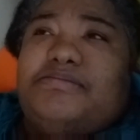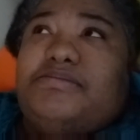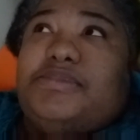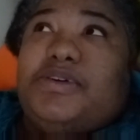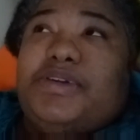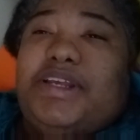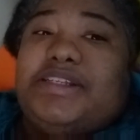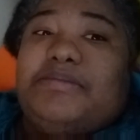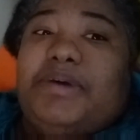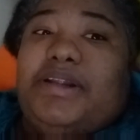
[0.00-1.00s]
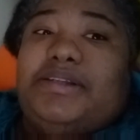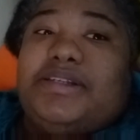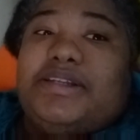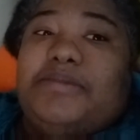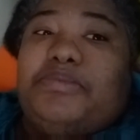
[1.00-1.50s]
Tony Isabella
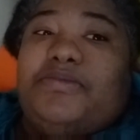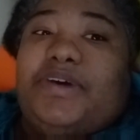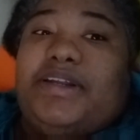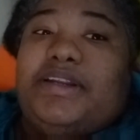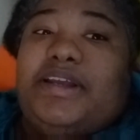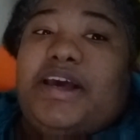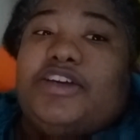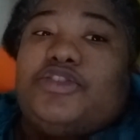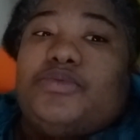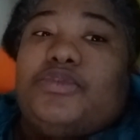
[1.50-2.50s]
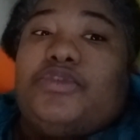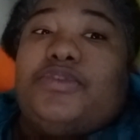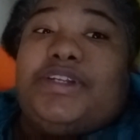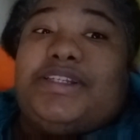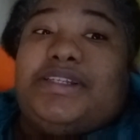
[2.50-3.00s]
does not provide any actual
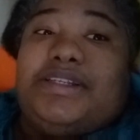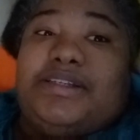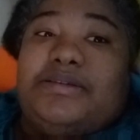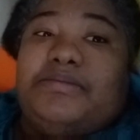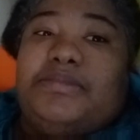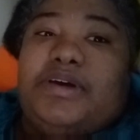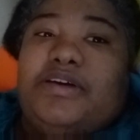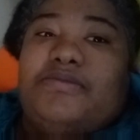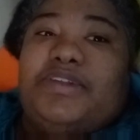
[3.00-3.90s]
criticism of the